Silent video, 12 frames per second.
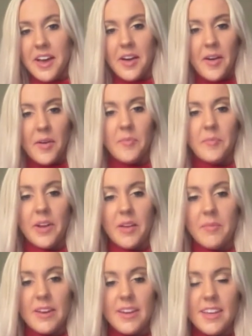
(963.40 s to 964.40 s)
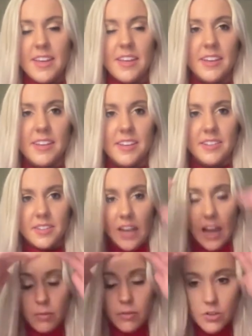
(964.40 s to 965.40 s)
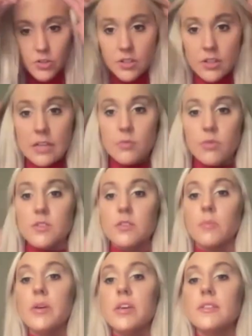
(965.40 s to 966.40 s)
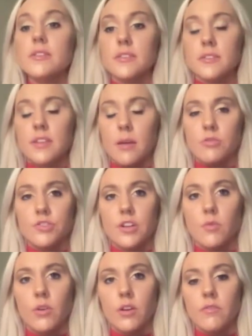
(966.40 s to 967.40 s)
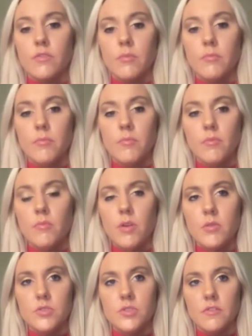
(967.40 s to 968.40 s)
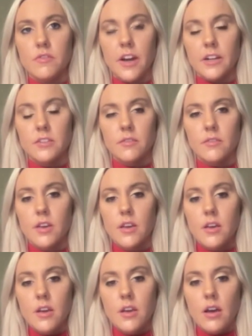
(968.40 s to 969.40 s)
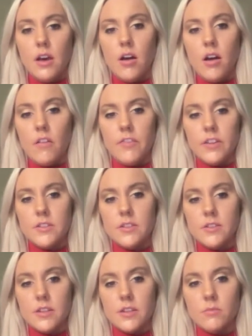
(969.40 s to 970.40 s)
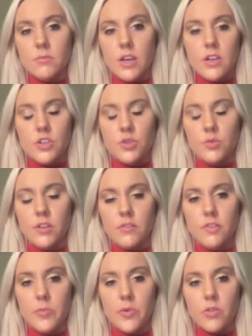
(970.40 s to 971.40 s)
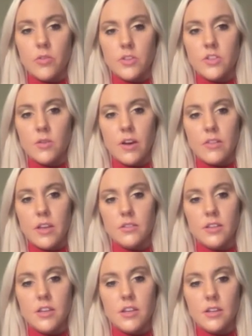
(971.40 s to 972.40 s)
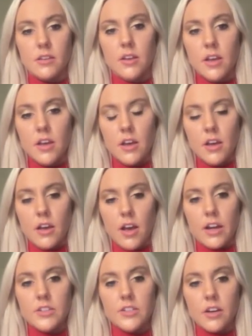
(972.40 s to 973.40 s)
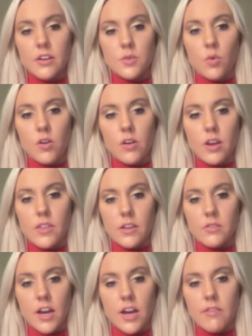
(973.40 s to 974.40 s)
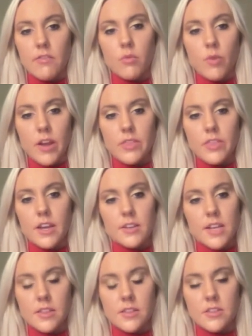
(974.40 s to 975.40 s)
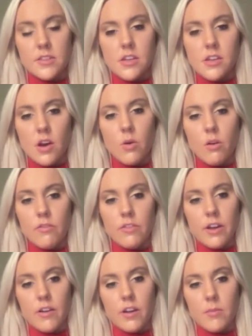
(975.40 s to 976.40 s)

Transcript: But I mean, he was a piece in establishing one of the most effective offenses in the history of football. And so I think that he had kind of done his work and then kind of like ran things like the CEO over there.